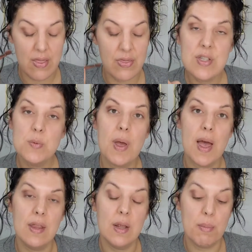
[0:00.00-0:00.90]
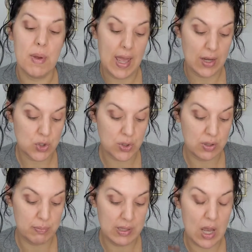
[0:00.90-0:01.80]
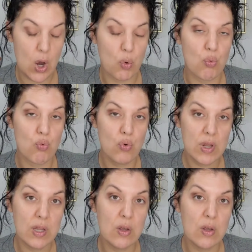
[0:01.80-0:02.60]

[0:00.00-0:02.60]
this palette might actually be a really,